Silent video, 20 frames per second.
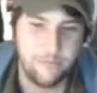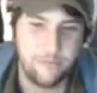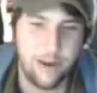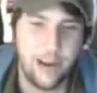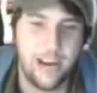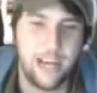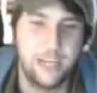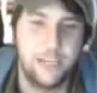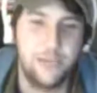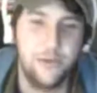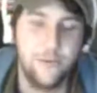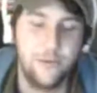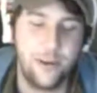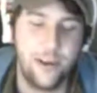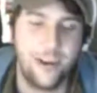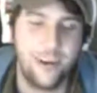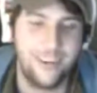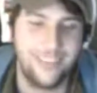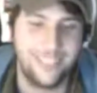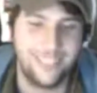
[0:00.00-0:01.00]
can buy
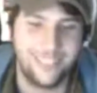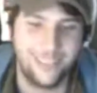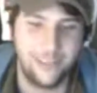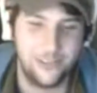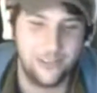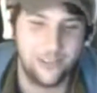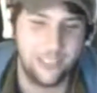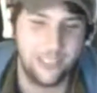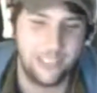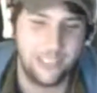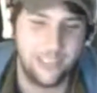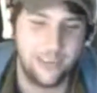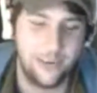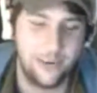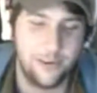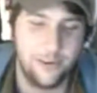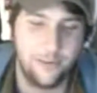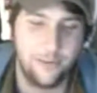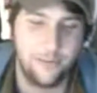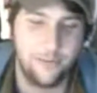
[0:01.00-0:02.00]
2 consoles